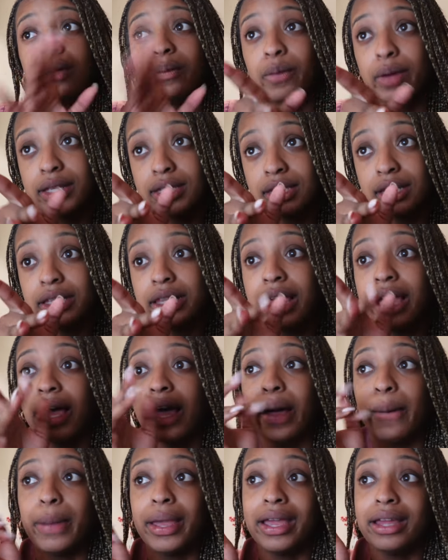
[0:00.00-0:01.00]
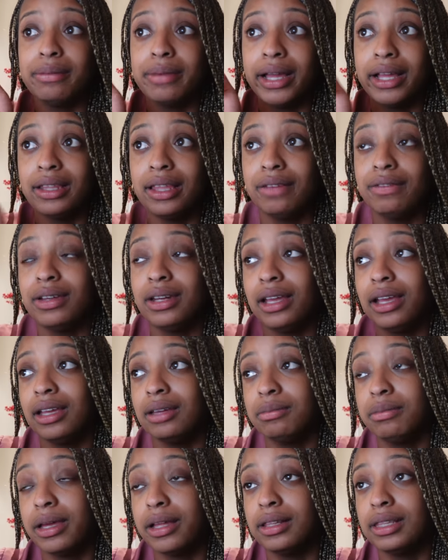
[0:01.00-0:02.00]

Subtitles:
Went to lab, I had my 11 a.m.